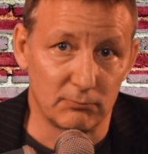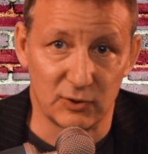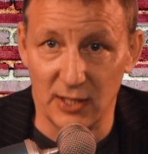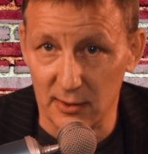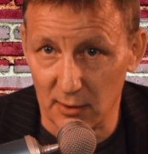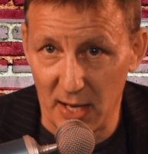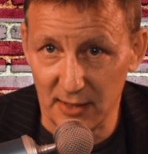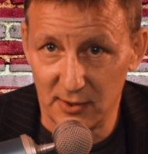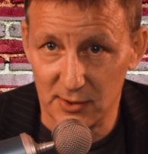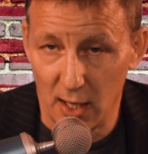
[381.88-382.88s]
sends a
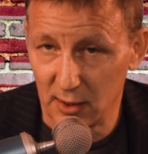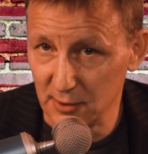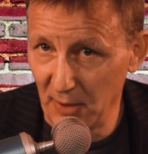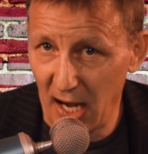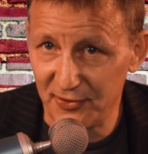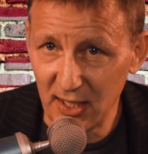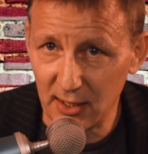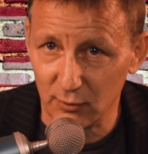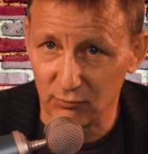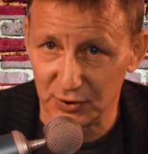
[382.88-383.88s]
message out, because I
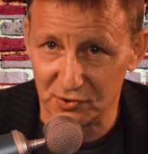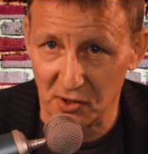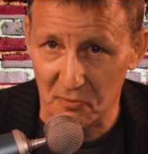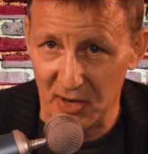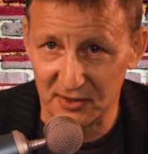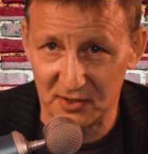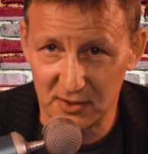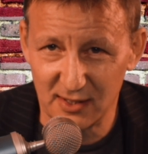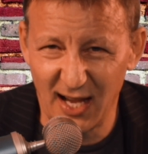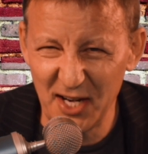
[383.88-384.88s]
think it was a message,
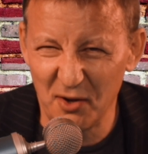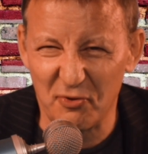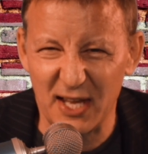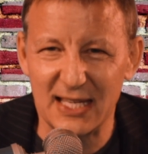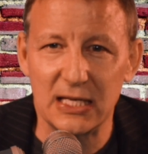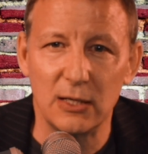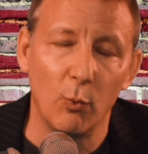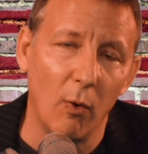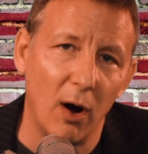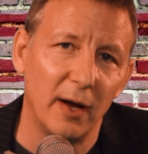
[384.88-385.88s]
because I don't think he
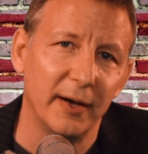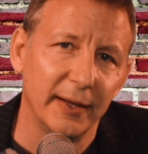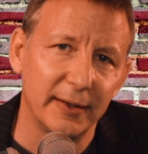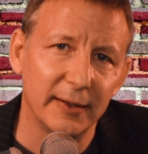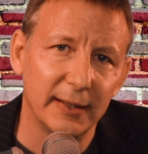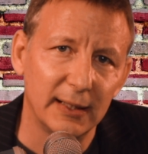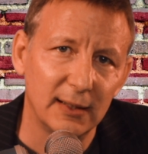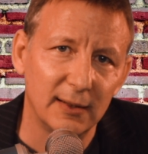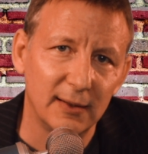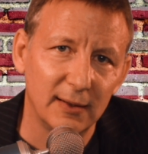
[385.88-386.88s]
wanted
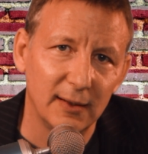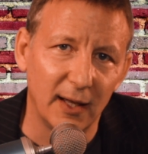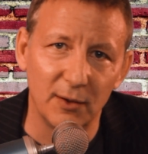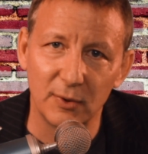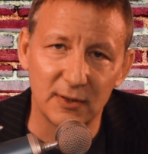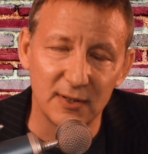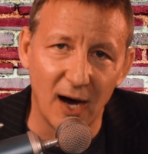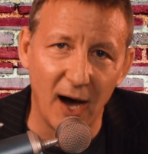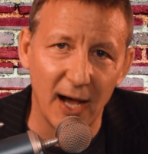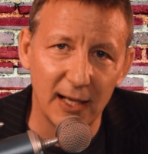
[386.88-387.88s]
anyone to
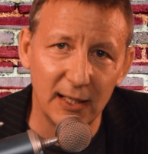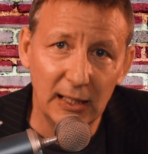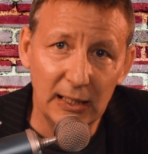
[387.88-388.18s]
die.